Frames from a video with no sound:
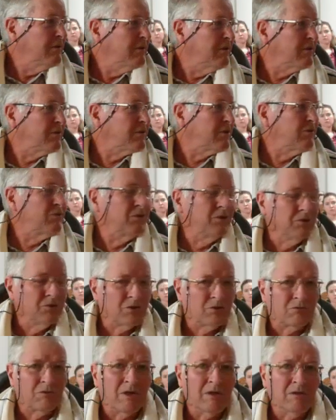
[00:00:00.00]
And it's a real
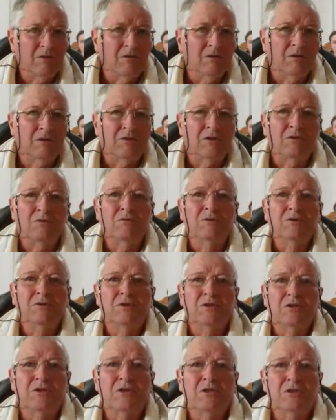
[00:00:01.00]
struggle, it's a real
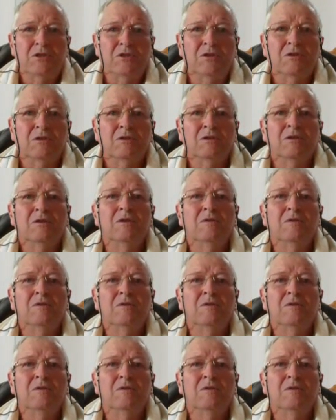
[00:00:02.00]
decision.